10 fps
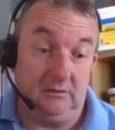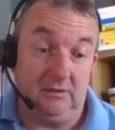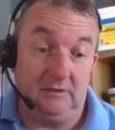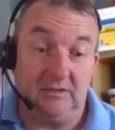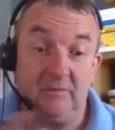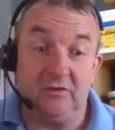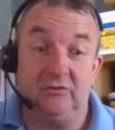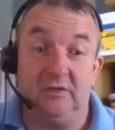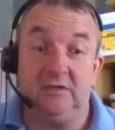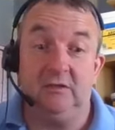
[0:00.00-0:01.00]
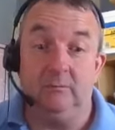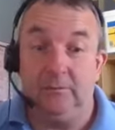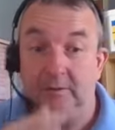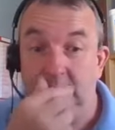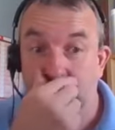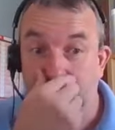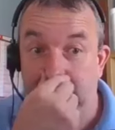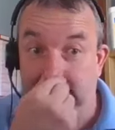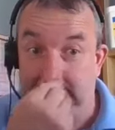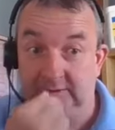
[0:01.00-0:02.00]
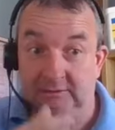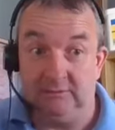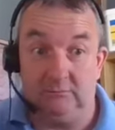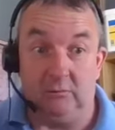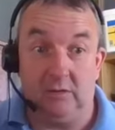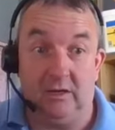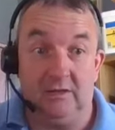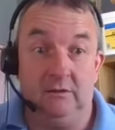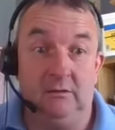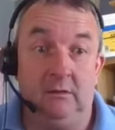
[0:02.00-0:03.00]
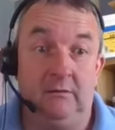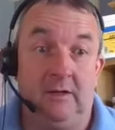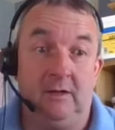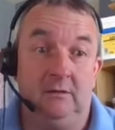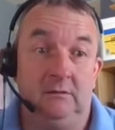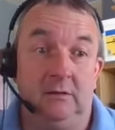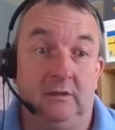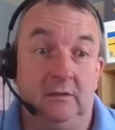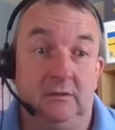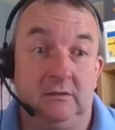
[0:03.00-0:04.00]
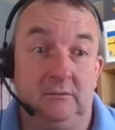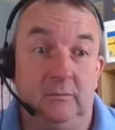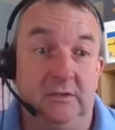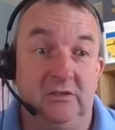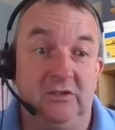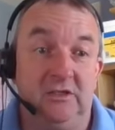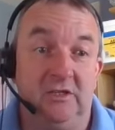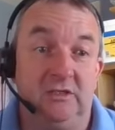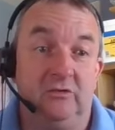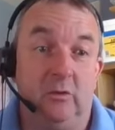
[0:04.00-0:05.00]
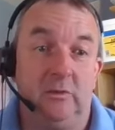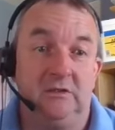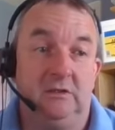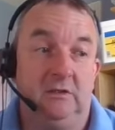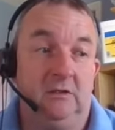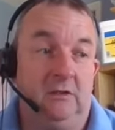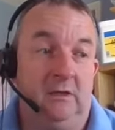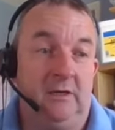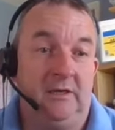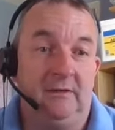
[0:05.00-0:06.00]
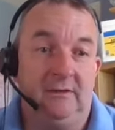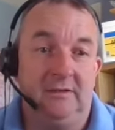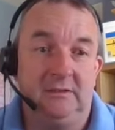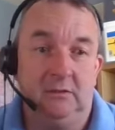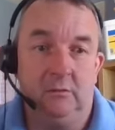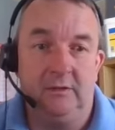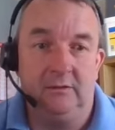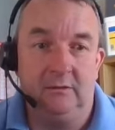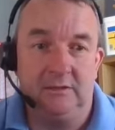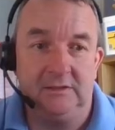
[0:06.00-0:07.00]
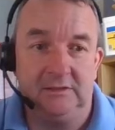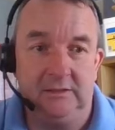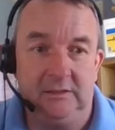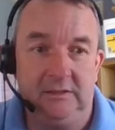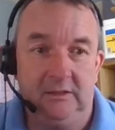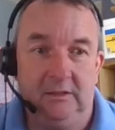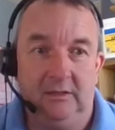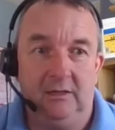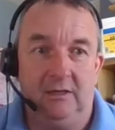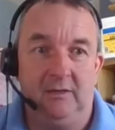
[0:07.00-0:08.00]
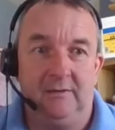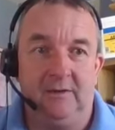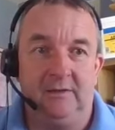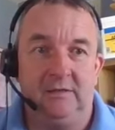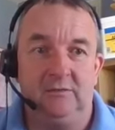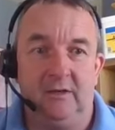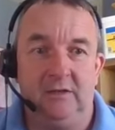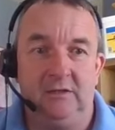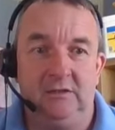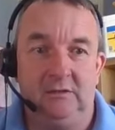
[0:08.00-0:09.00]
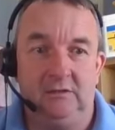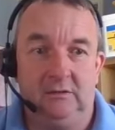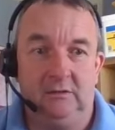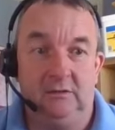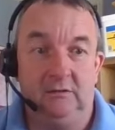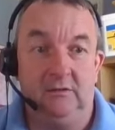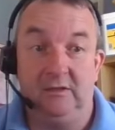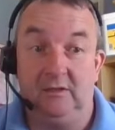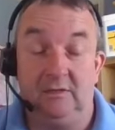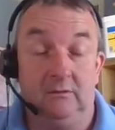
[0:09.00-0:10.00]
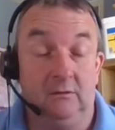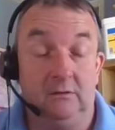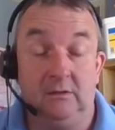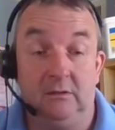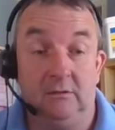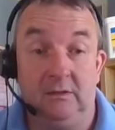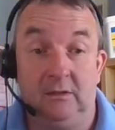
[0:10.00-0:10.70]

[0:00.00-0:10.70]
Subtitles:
demonstrate something, I can do that, and you just need to drop us a line and let us know what you'd like to see. The Ardex range, we can even look at doing